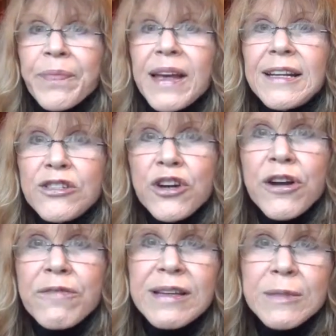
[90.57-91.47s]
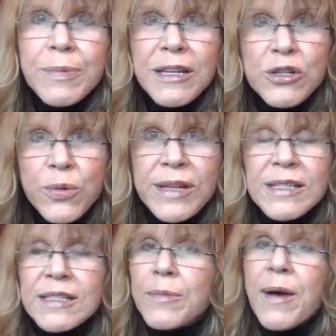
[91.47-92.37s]
and I took her recipe and
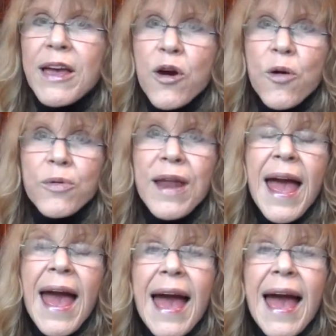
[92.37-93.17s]
tweaked it to my own,